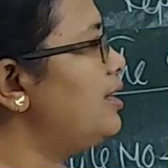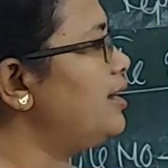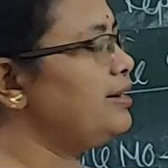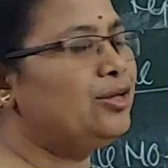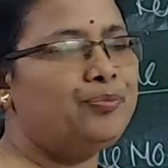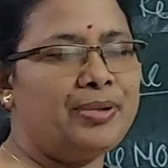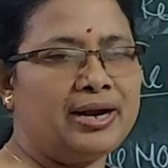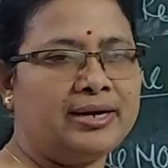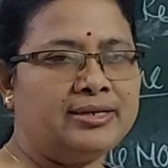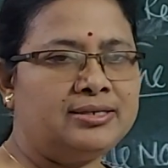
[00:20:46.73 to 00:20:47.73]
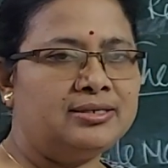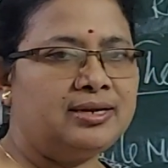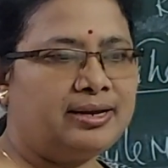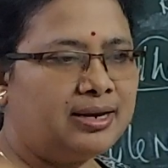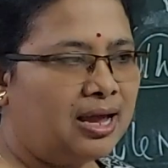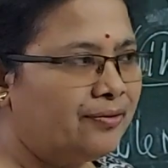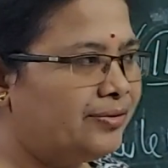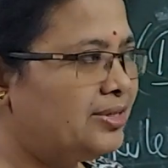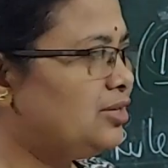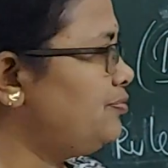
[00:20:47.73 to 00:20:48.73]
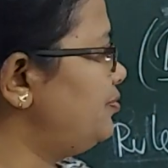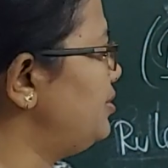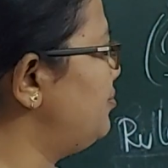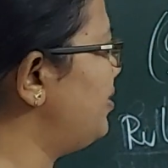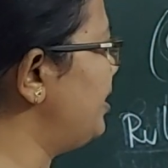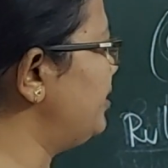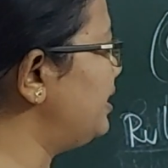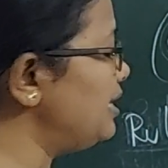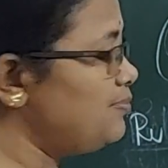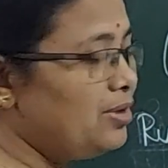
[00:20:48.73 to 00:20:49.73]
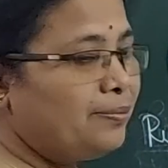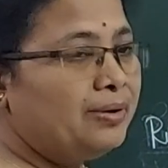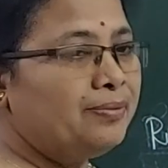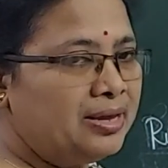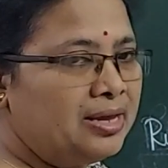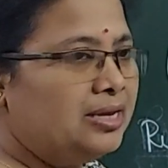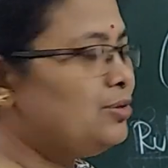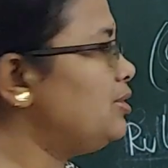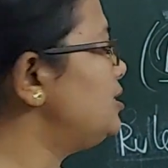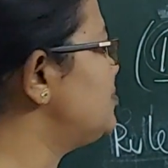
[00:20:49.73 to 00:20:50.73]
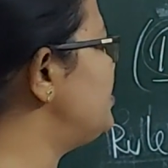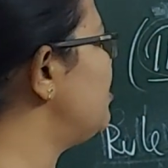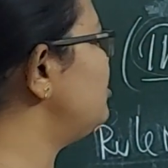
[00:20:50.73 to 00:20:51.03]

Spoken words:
And you practice, and after that, if you find any problem, you ask me